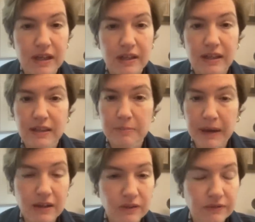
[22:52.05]
that the
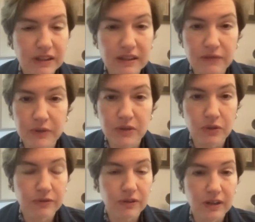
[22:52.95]
Battle of Kyiv was
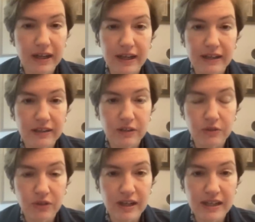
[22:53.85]
over and the
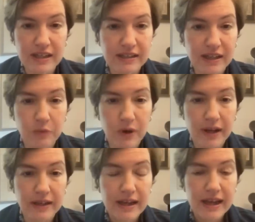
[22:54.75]
Ukrainians had won.